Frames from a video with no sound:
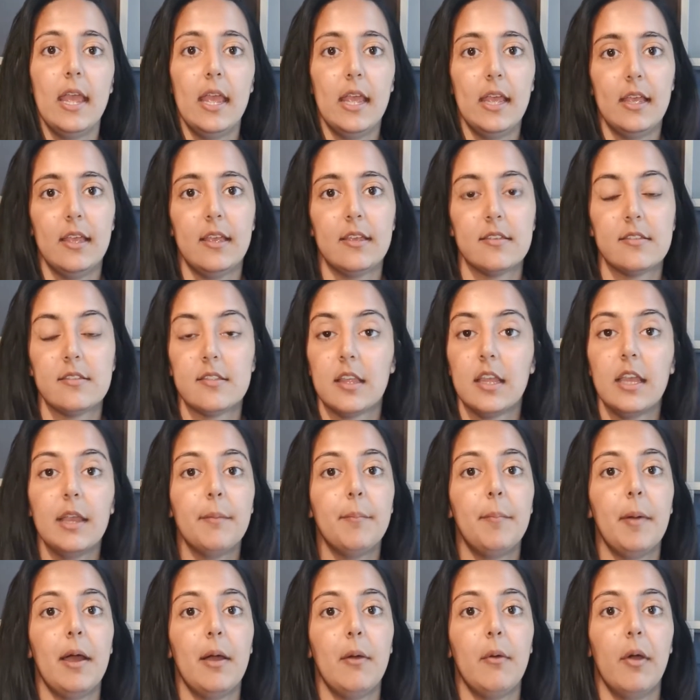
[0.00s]
is thinking
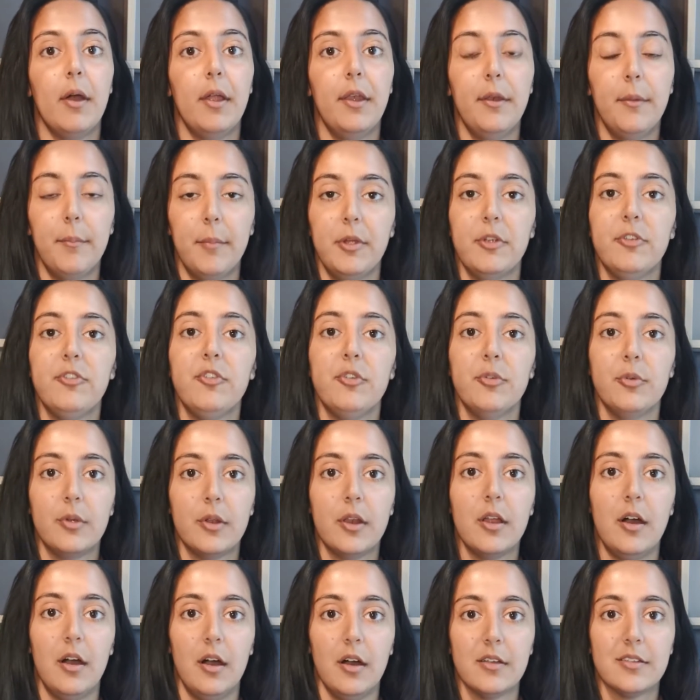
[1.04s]
about an emotional
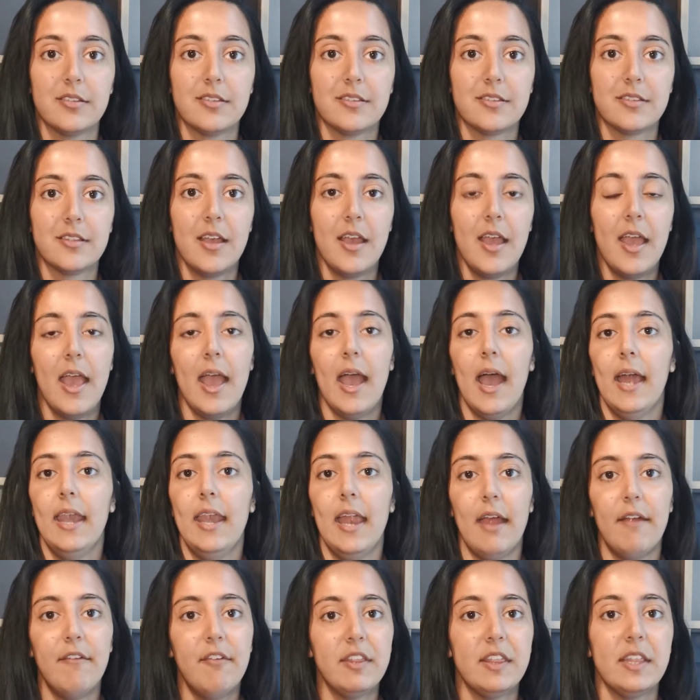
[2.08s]
glass. And
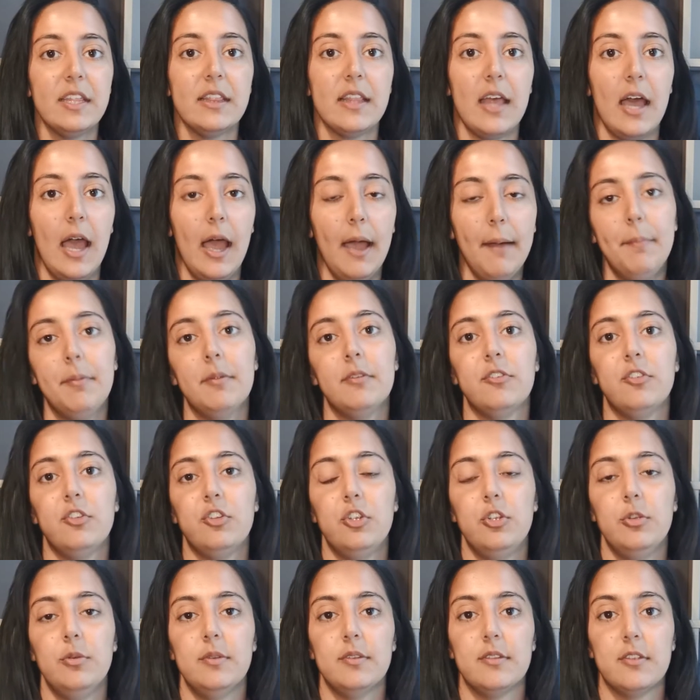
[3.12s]
everything that happens
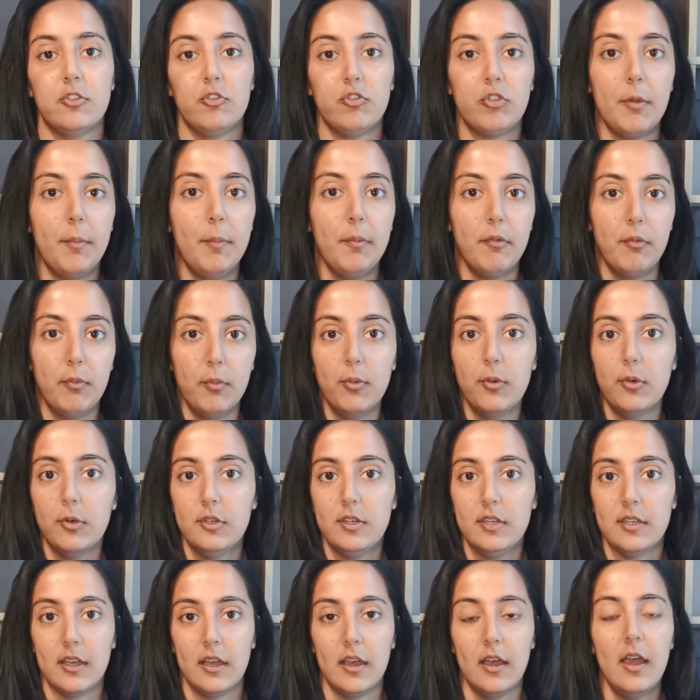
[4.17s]
to you is a drop of
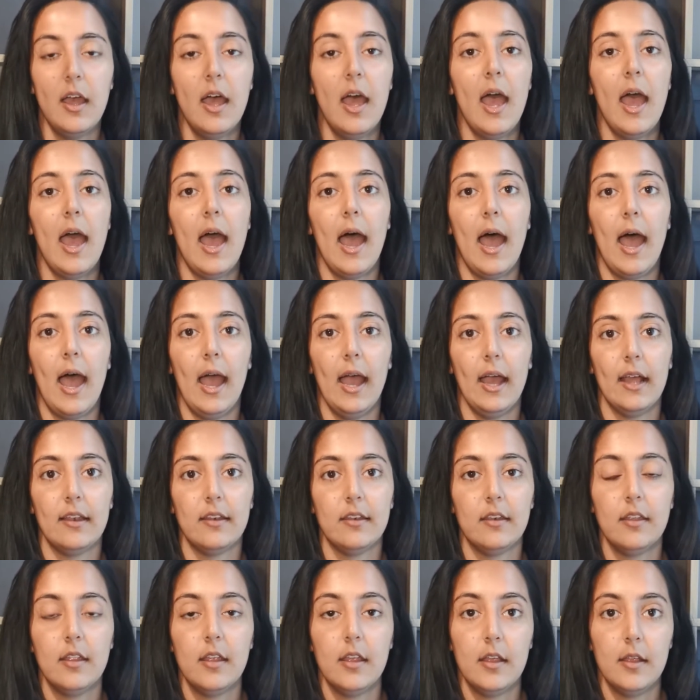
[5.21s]
water.
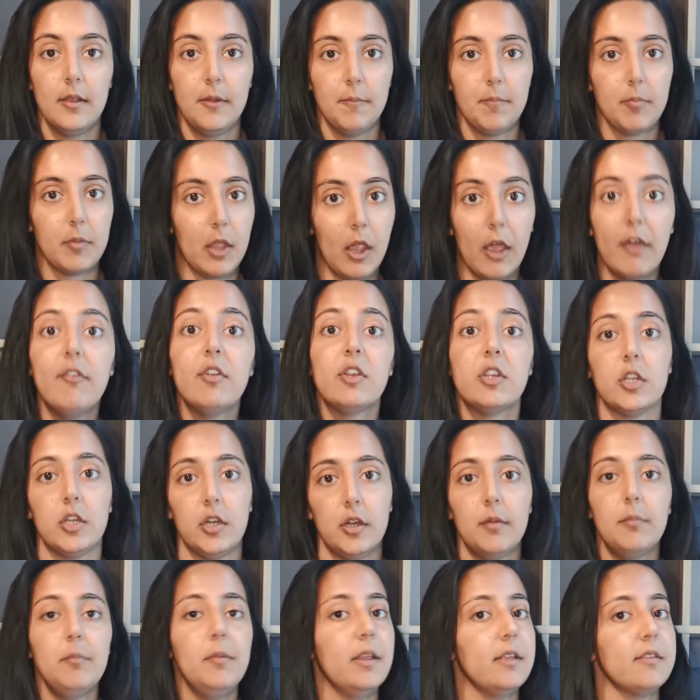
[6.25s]
And over
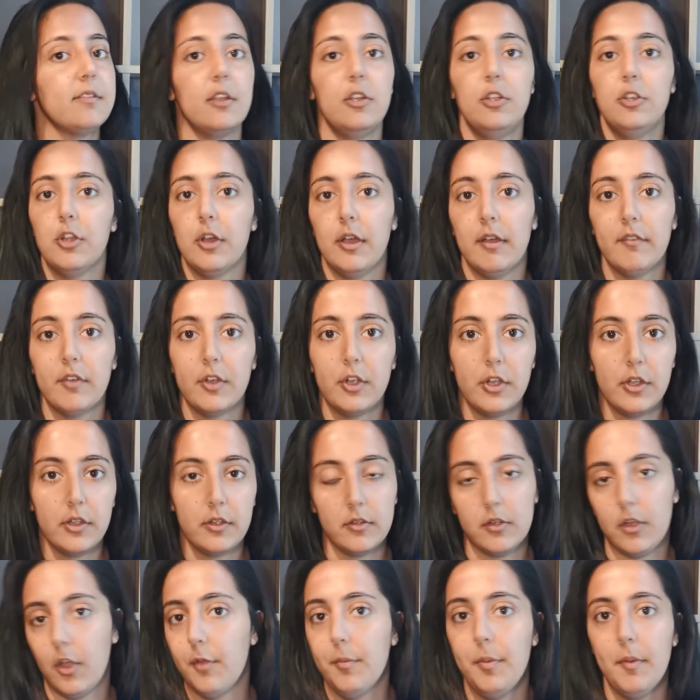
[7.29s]
time, let's say you don't have a
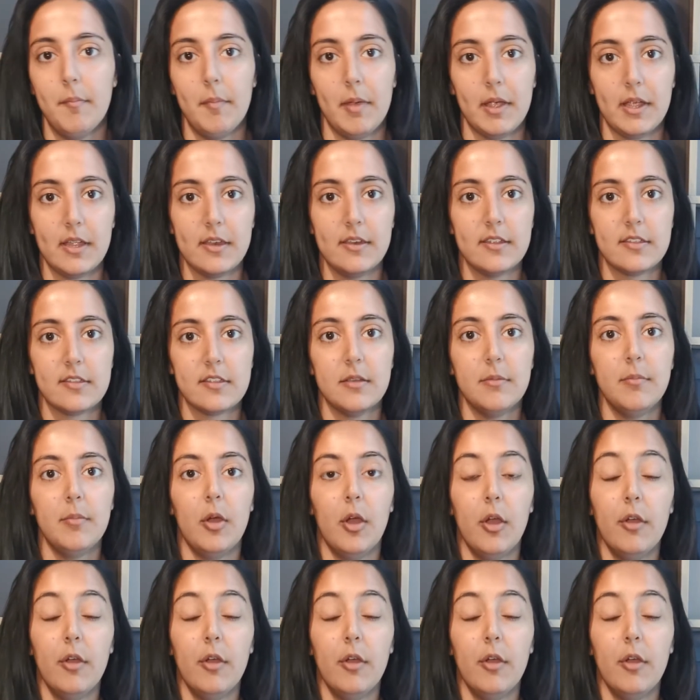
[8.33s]
coping mechanism,